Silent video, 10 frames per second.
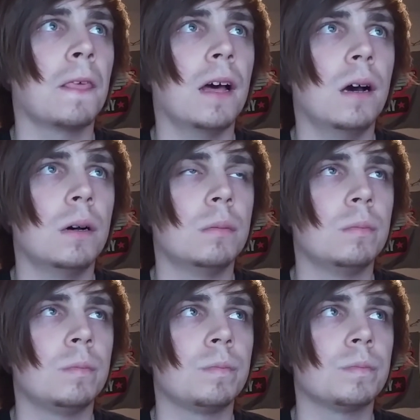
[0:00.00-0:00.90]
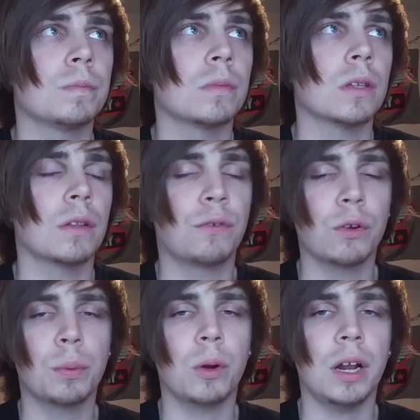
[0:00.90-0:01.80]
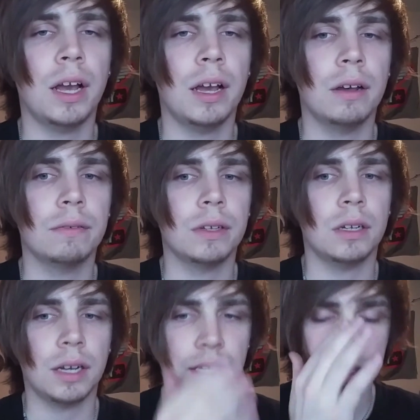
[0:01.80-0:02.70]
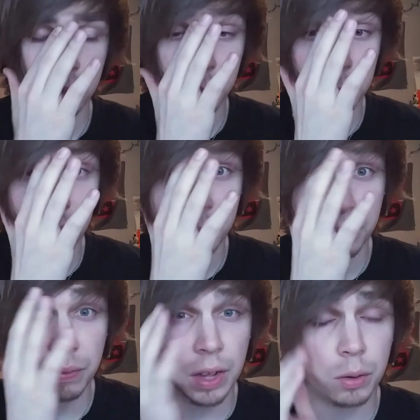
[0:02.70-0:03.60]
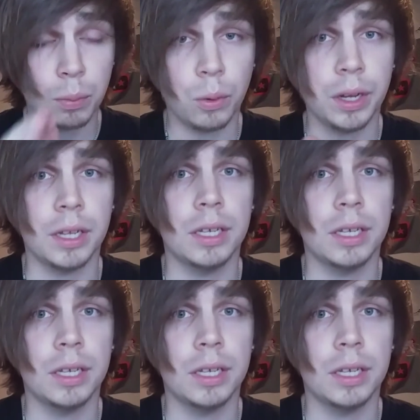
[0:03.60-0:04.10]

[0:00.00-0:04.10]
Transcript: The fourth point I have, and I guess that'll be my final point,